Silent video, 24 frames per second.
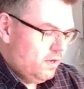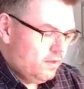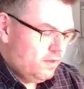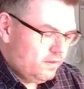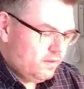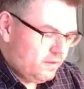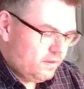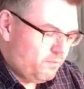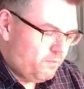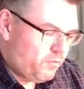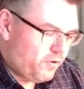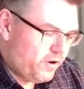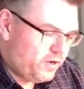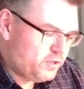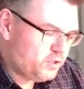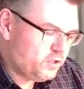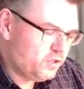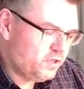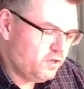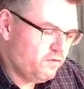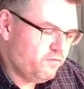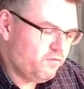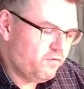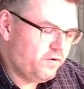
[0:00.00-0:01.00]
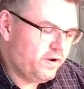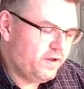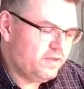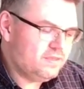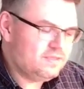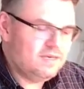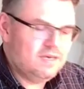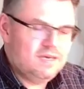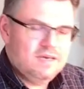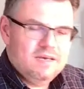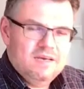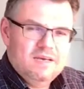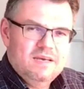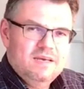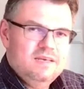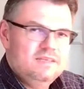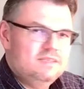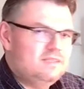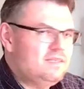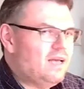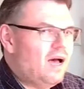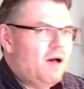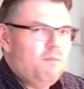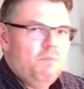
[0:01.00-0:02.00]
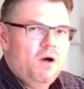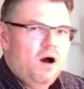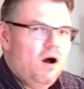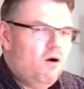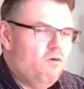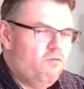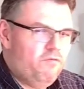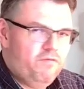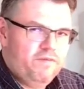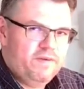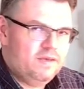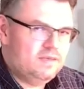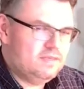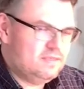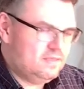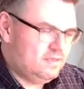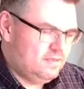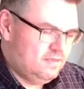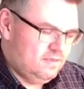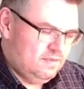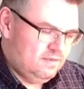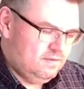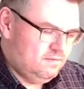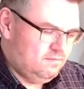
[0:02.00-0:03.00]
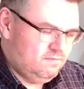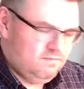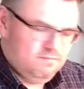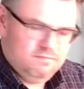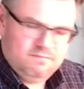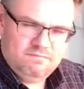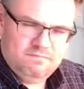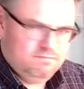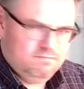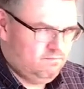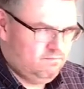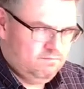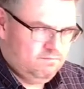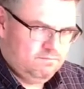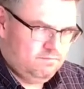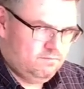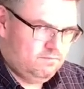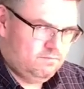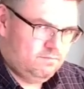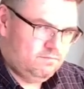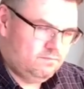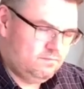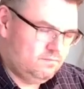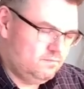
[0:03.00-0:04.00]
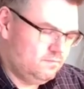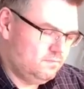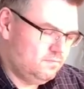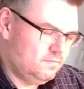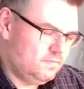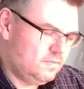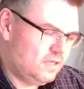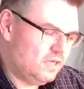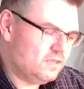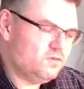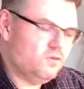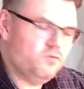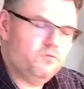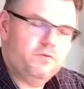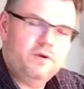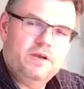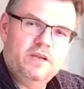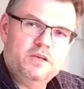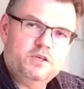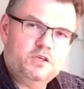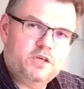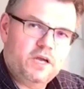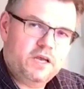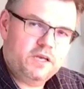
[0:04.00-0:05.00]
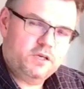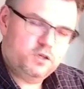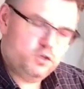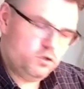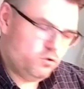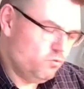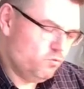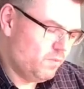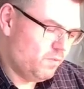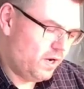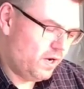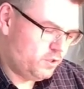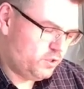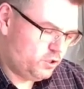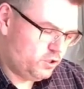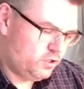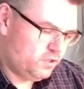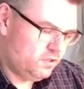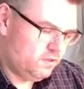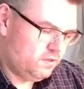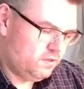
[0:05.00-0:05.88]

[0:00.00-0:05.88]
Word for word: the pressure difference is somehow fixed. Yeah? Does not really change too much.